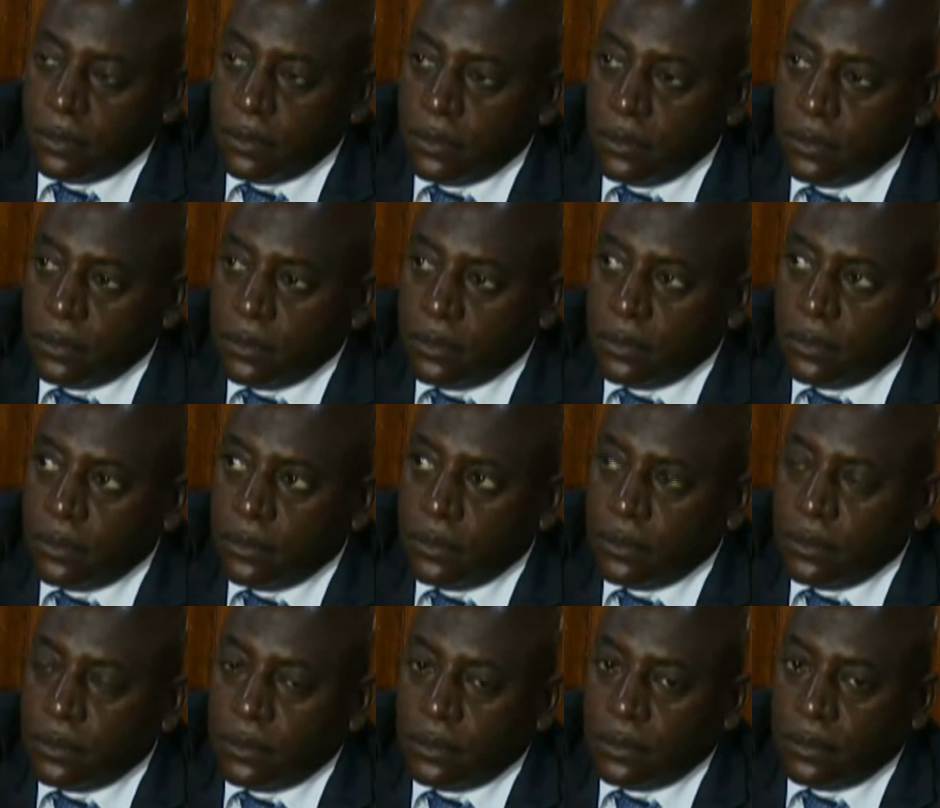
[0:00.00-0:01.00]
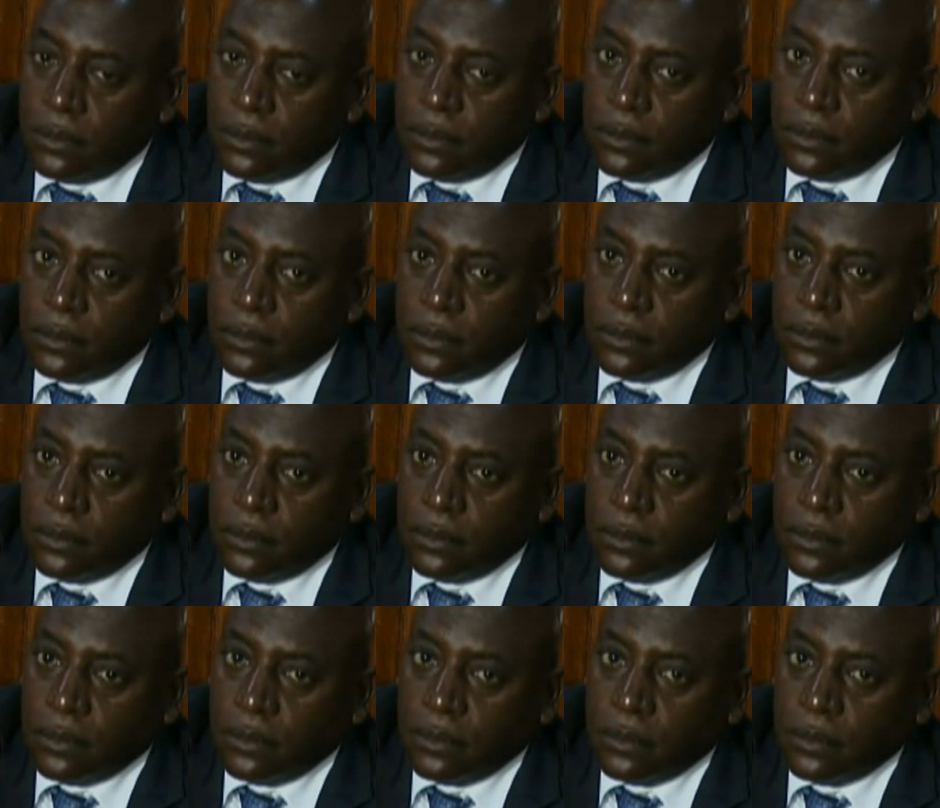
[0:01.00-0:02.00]

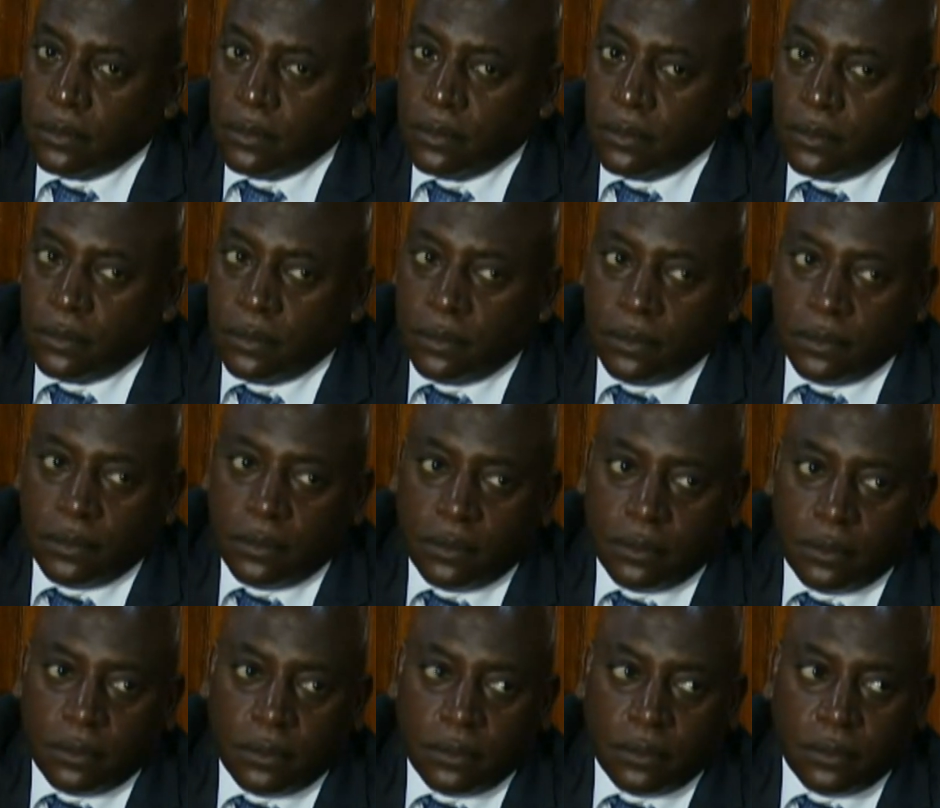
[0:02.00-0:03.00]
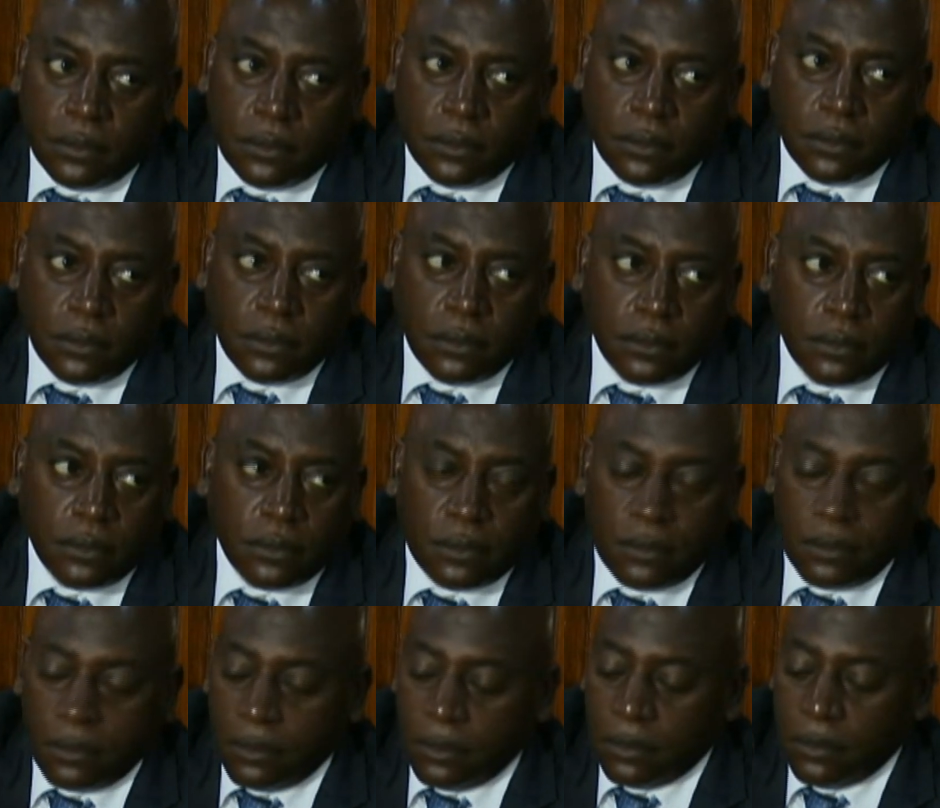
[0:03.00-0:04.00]

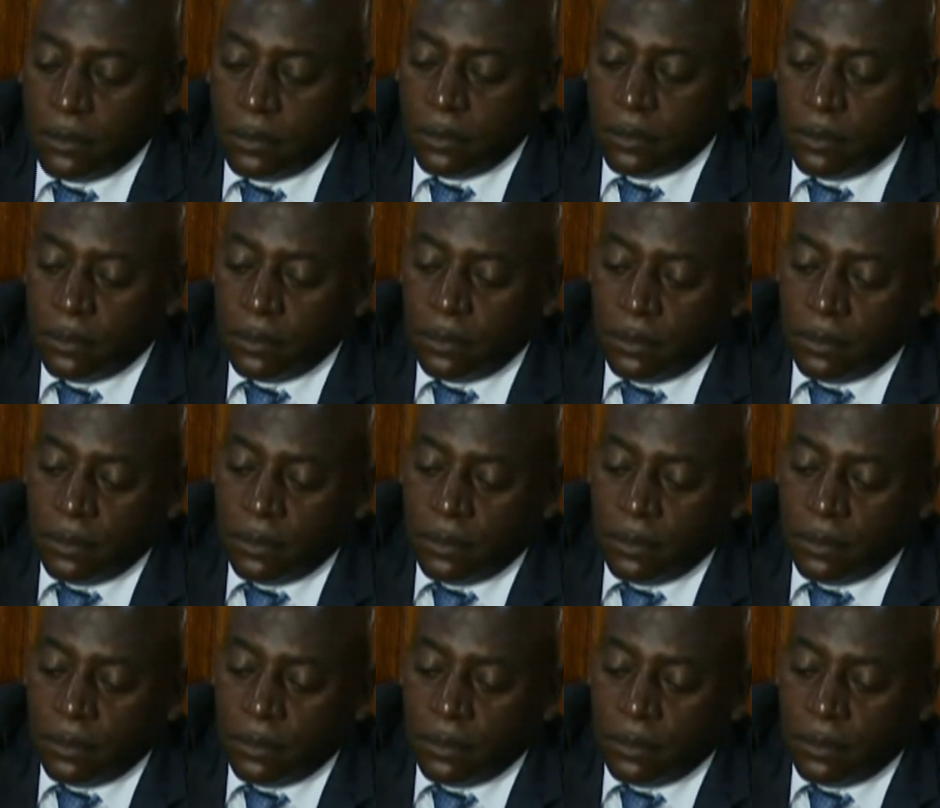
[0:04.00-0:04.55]
The person shown says nothing.